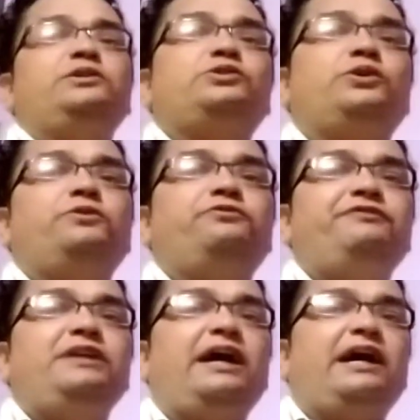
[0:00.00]
So
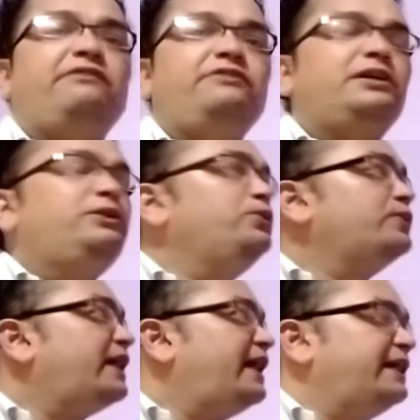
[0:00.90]
we will have a
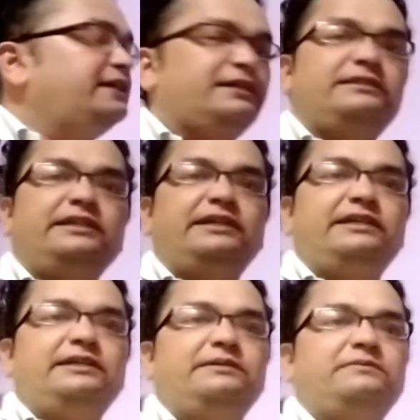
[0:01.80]
look at
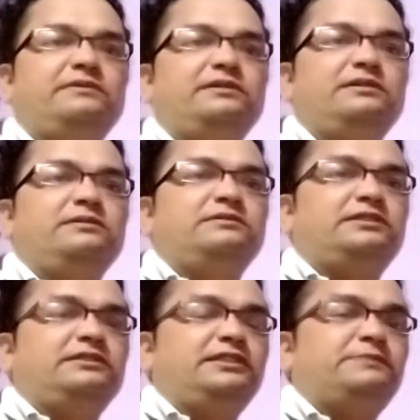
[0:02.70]

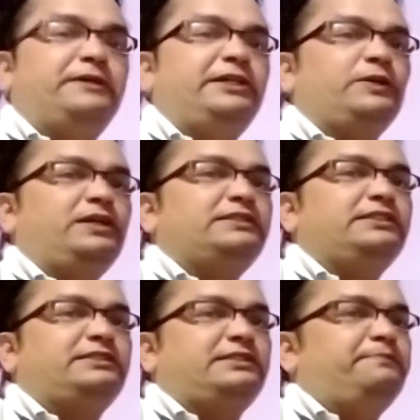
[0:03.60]
this particular
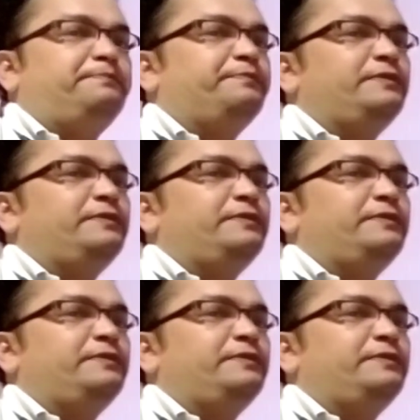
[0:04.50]
system.